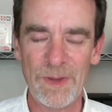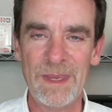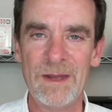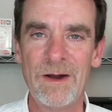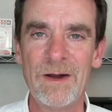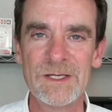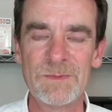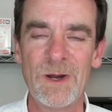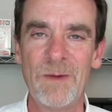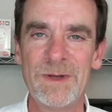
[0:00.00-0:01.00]
In our
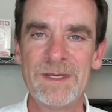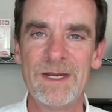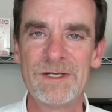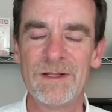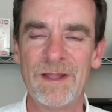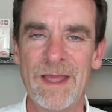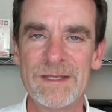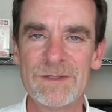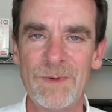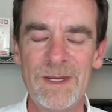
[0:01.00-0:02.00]
experimentation
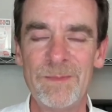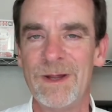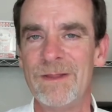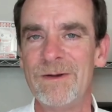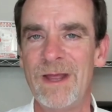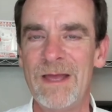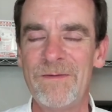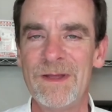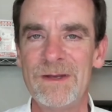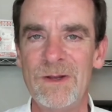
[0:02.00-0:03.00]
last week, my other
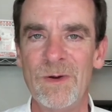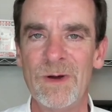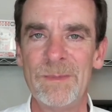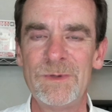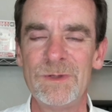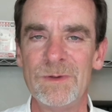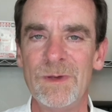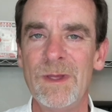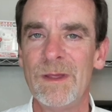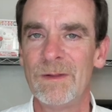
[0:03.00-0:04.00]
half had to go up to
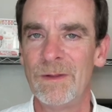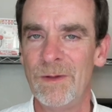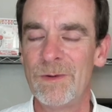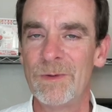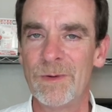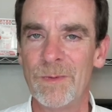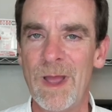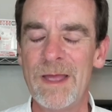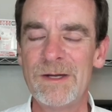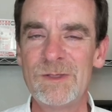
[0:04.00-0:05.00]
the local
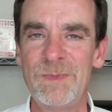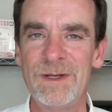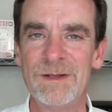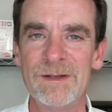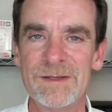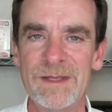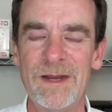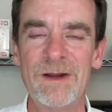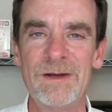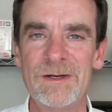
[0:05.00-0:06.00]
garage because
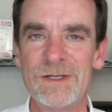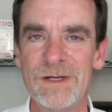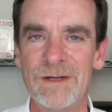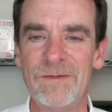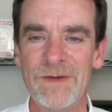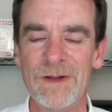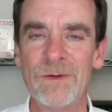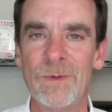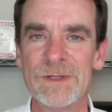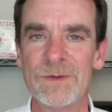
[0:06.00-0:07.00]
air conditioning in her
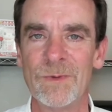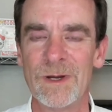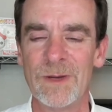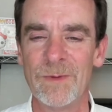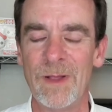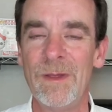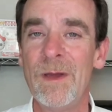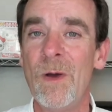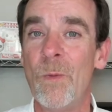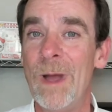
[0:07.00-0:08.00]
vehicle wasn't working well.
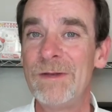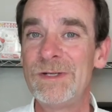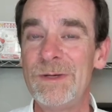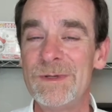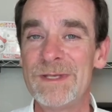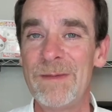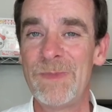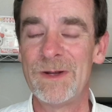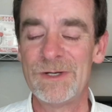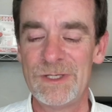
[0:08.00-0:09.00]
While she was
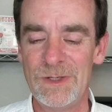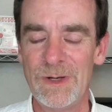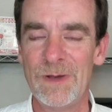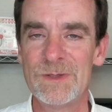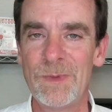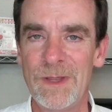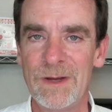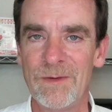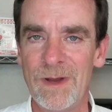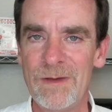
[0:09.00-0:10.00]
up there, she knew I was
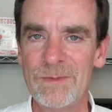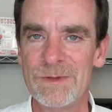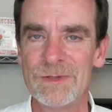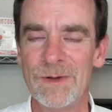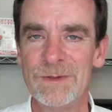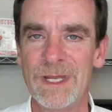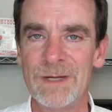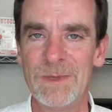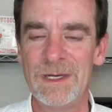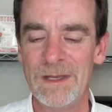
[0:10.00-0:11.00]
playing around with the
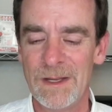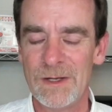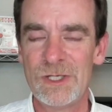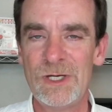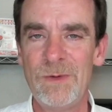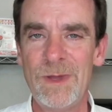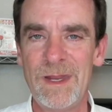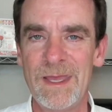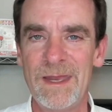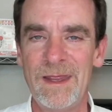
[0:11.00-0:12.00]
DroneTag Mini. She went
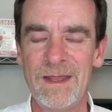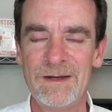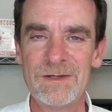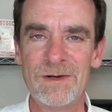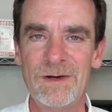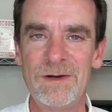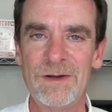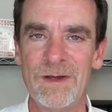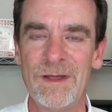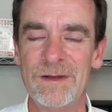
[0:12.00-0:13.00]
ahead and
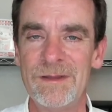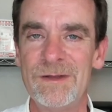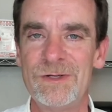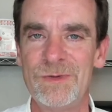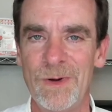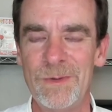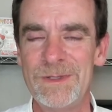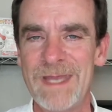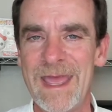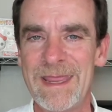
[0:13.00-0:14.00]
turned on the
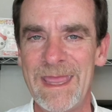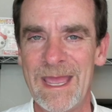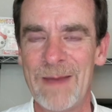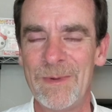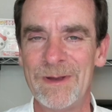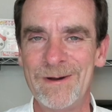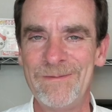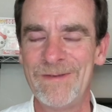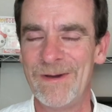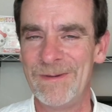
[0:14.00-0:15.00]
DroneTag app on
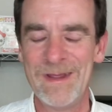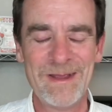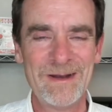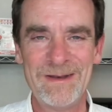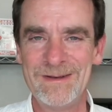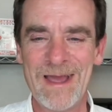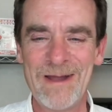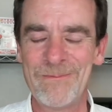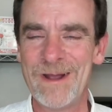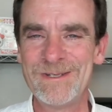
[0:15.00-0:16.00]
her phone,
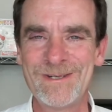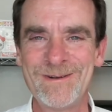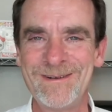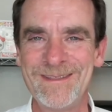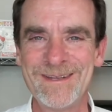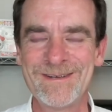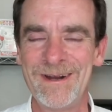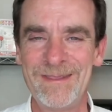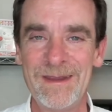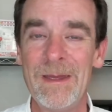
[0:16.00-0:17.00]
not registered to this or
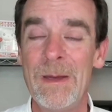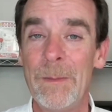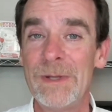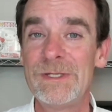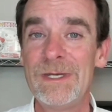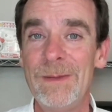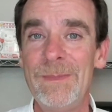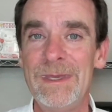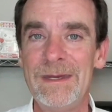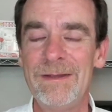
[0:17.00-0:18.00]
anything, but she
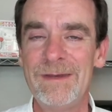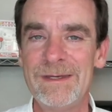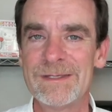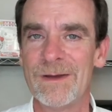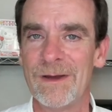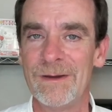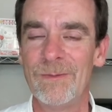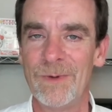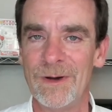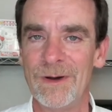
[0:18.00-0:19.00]
immediately saw
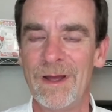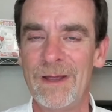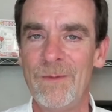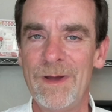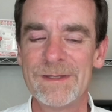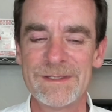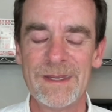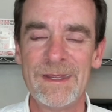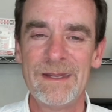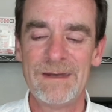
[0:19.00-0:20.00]
where I was.
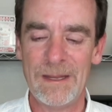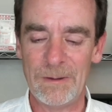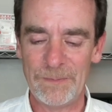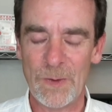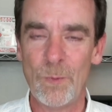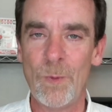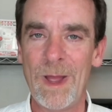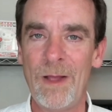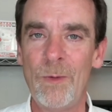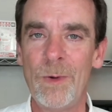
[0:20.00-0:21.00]
Now,
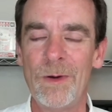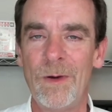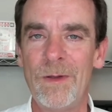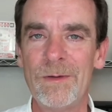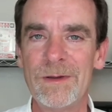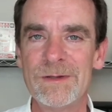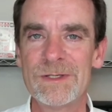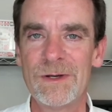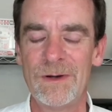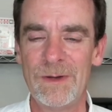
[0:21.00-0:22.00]
while we're all
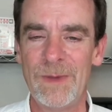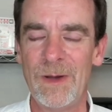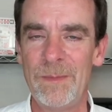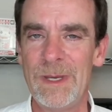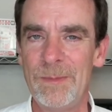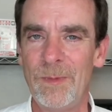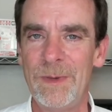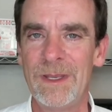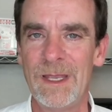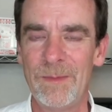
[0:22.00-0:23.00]
concerned about people
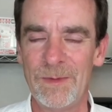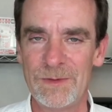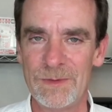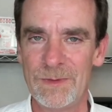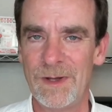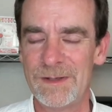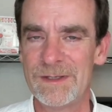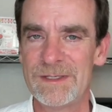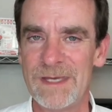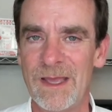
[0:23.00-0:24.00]
being able to hunt
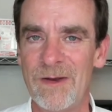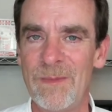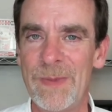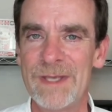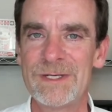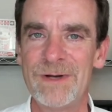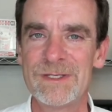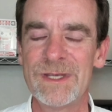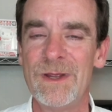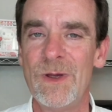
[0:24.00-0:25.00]
us down and pester
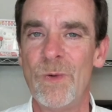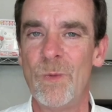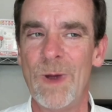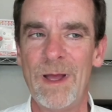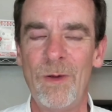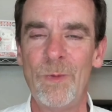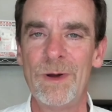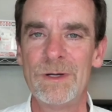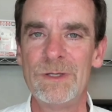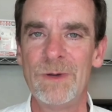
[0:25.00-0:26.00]
us while
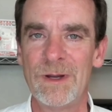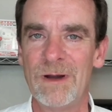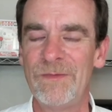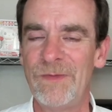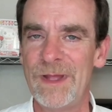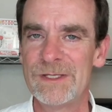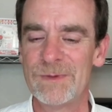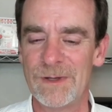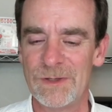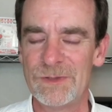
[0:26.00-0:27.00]
we're doing our flights
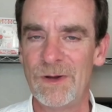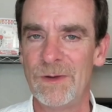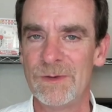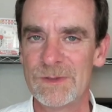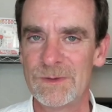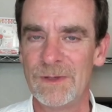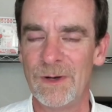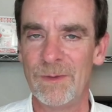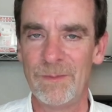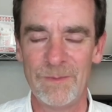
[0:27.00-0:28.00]
with our drones, you
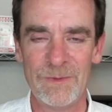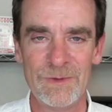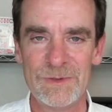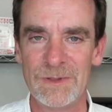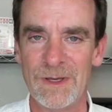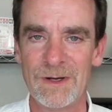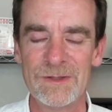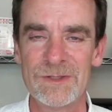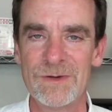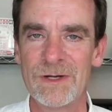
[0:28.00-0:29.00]
know, usually on a
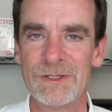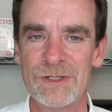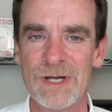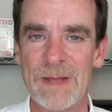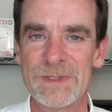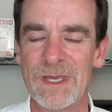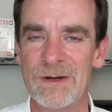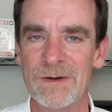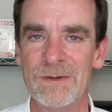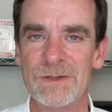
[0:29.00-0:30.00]
construction job
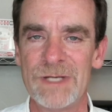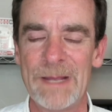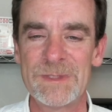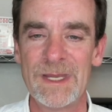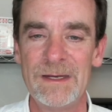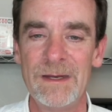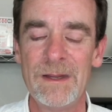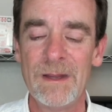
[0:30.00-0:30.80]
site or other job site,